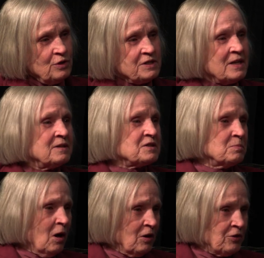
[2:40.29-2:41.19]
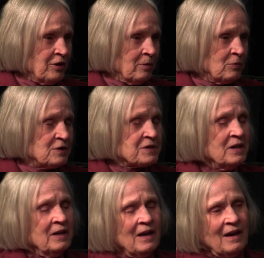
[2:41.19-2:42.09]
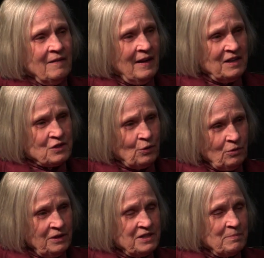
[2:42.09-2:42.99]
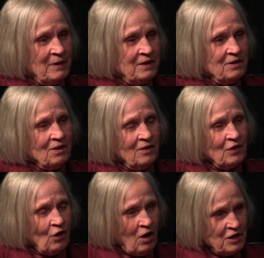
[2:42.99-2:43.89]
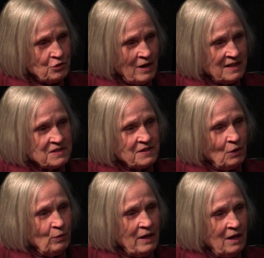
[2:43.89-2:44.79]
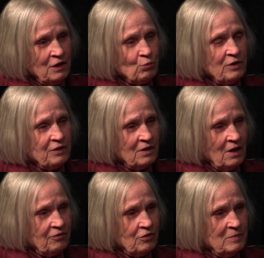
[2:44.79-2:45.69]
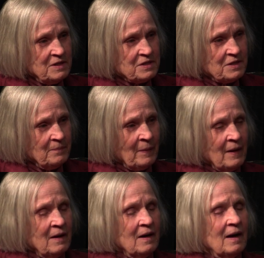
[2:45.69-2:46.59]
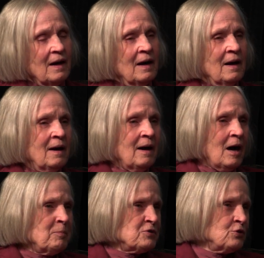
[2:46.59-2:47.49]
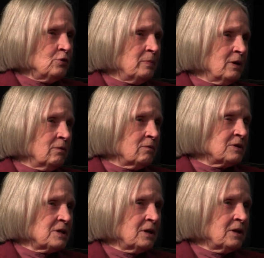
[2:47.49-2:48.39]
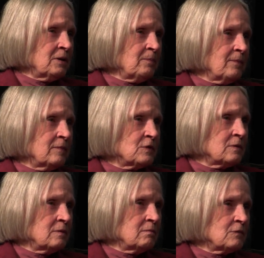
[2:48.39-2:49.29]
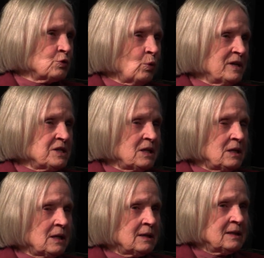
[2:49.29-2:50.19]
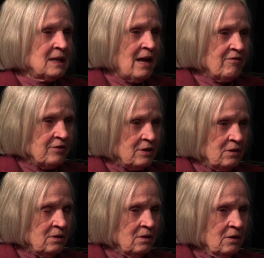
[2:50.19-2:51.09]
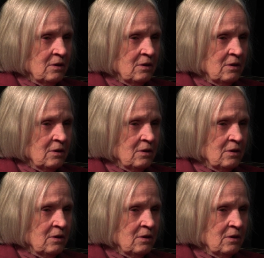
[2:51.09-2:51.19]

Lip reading: it and smaller numbers. And that totally depended on the contracts that we had with the government. Up to about 2011,